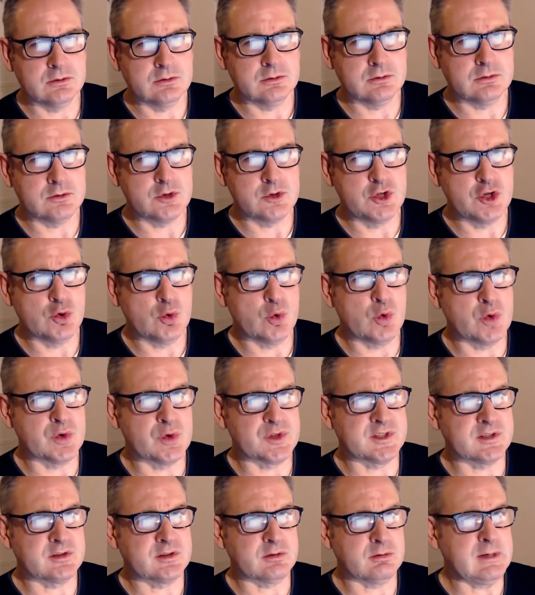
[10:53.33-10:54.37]
or
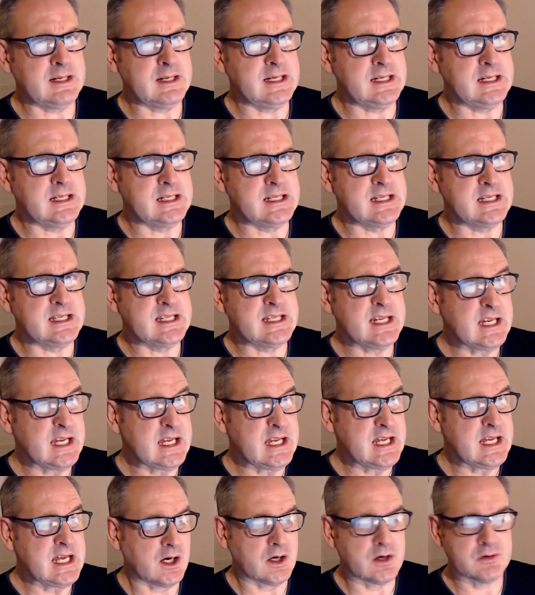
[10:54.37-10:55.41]
Jaws
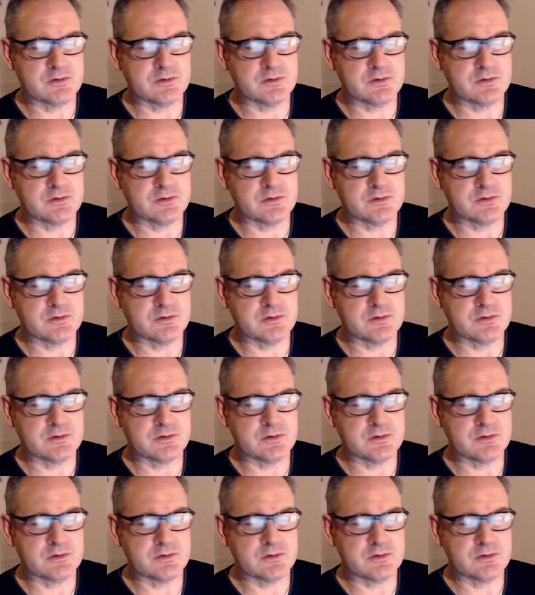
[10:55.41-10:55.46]
3D,